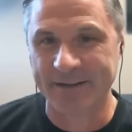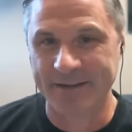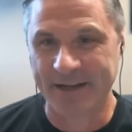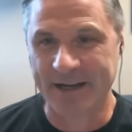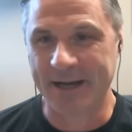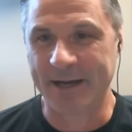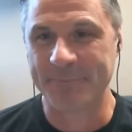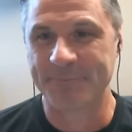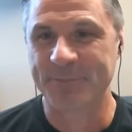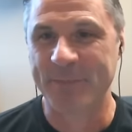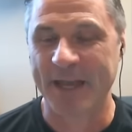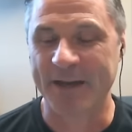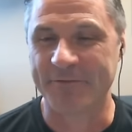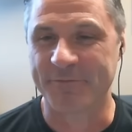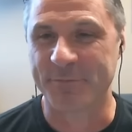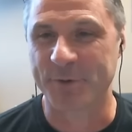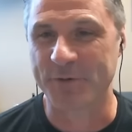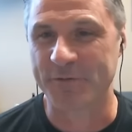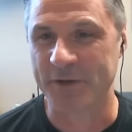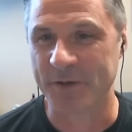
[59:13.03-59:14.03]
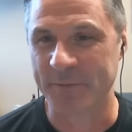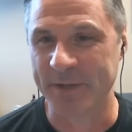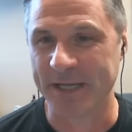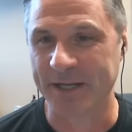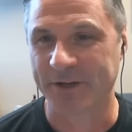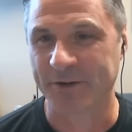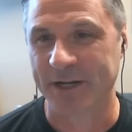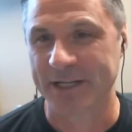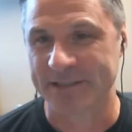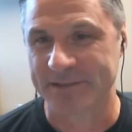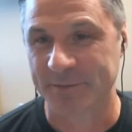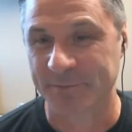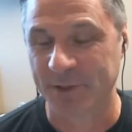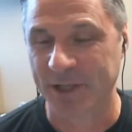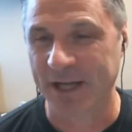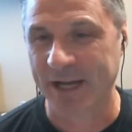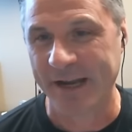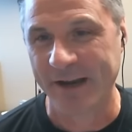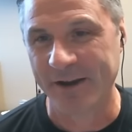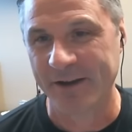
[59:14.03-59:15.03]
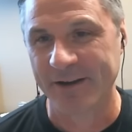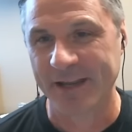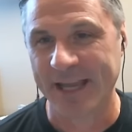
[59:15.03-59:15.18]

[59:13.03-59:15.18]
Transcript: uh, have proven to be a great supplier.